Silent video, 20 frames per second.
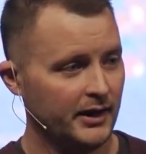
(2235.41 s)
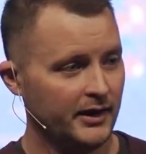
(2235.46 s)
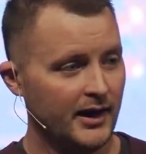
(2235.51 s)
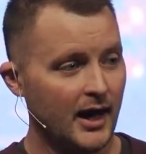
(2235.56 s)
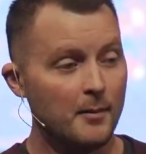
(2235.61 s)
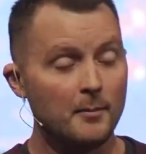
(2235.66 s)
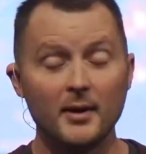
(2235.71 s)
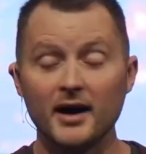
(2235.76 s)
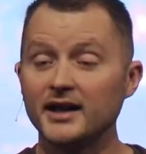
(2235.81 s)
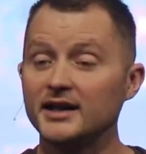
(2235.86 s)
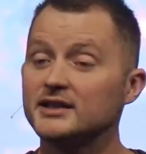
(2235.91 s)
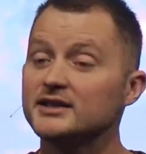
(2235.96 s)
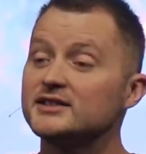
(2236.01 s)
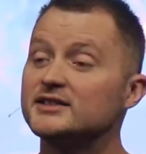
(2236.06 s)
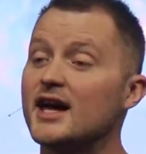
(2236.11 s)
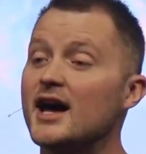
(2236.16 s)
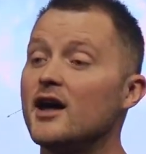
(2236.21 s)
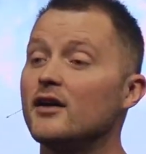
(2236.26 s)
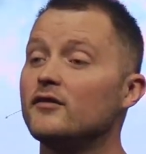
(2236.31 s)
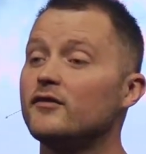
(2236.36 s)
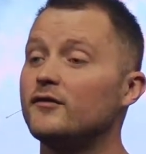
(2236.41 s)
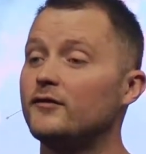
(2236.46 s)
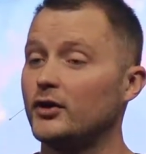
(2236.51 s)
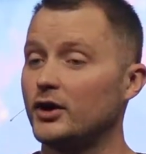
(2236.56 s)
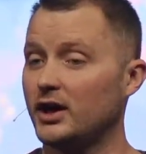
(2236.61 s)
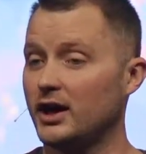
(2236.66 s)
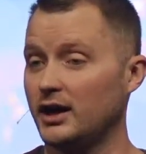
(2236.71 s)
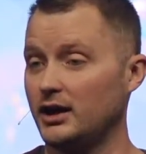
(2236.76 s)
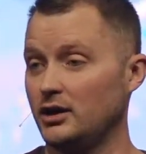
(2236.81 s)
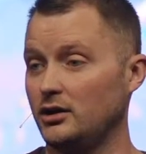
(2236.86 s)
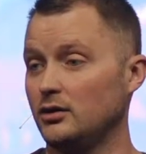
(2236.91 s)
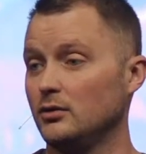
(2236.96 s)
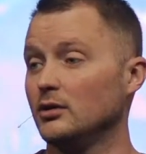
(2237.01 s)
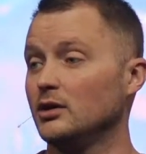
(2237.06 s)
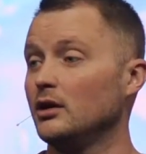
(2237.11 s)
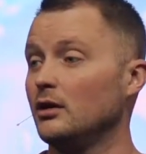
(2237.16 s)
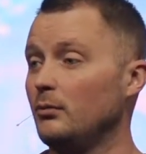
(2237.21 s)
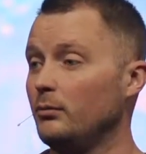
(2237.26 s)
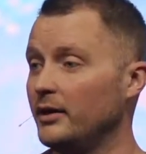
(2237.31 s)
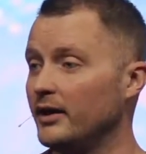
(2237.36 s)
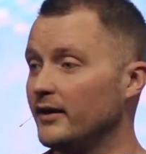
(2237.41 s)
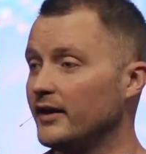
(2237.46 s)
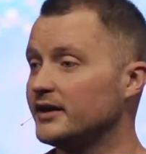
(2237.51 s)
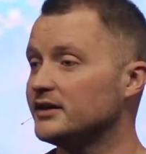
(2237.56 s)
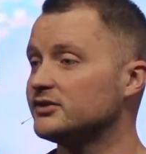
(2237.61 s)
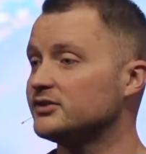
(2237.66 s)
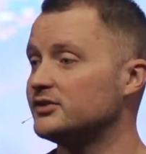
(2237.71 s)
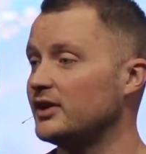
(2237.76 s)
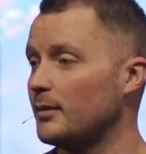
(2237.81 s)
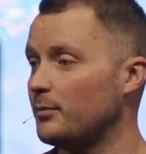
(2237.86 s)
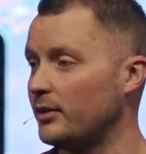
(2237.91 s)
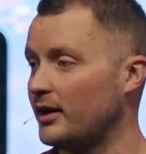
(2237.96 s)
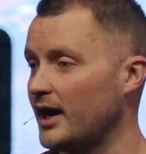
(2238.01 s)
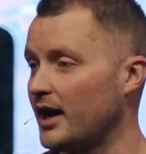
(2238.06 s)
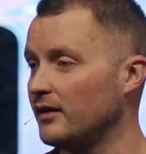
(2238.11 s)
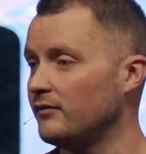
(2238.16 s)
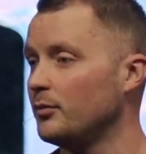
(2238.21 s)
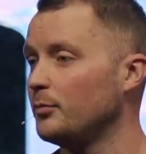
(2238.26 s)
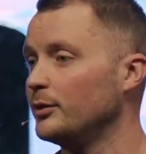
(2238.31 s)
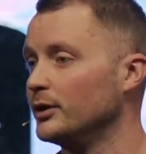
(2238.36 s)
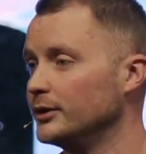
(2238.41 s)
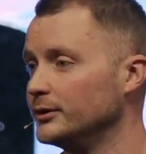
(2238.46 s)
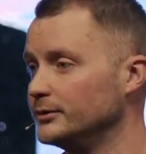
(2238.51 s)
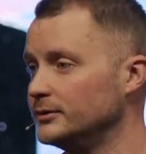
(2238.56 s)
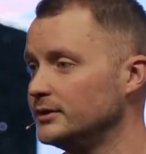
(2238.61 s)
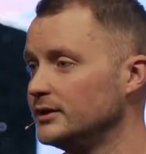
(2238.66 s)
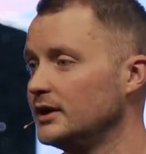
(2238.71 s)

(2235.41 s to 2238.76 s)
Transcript: That might sound freaky to you, a little bit like stepping out of a boat